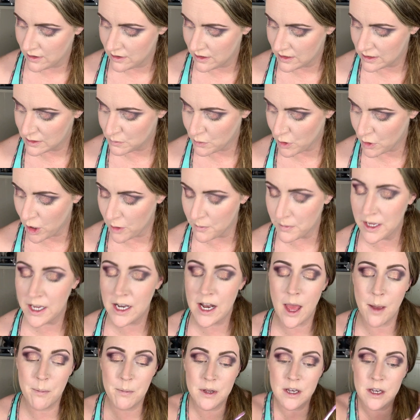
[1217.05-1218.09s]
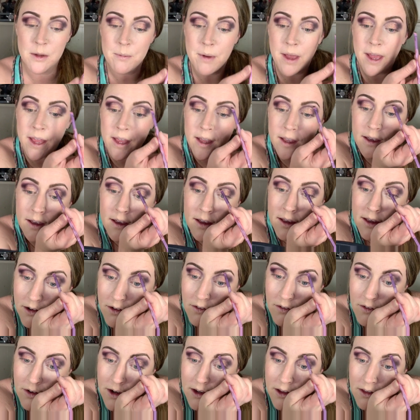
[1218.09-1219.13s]
this pomade up into my
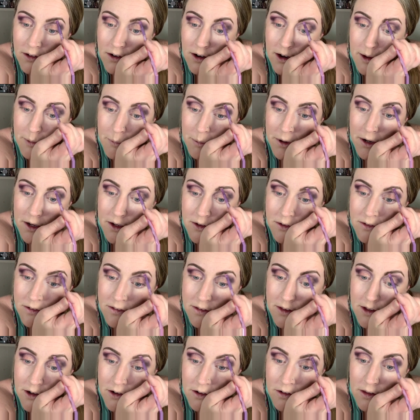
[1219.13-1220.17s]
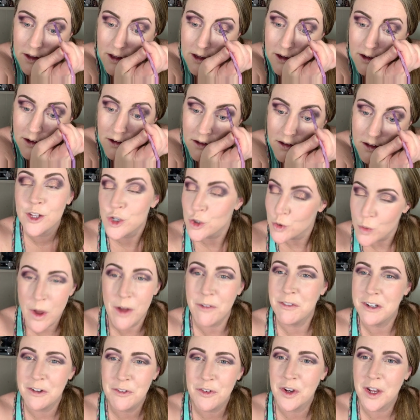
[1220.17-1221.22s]
regular eyebrows that are like
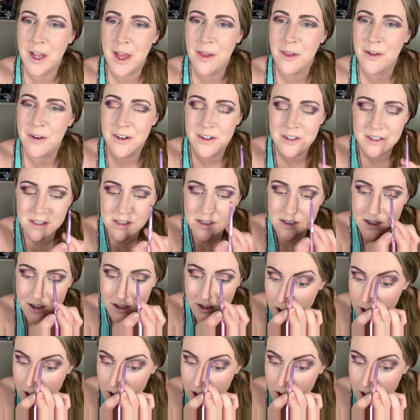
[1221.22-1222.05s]
12 different colors.